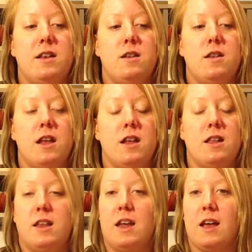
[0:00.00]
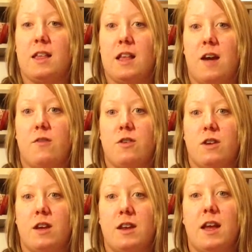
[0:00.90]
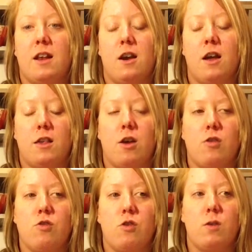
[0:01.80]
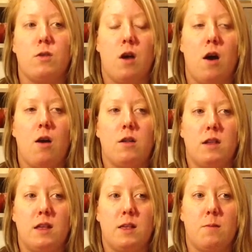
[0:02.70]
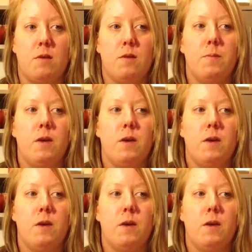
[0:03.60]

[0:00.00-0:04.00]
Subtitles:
did the test after he had taken testosterone, it was dismal.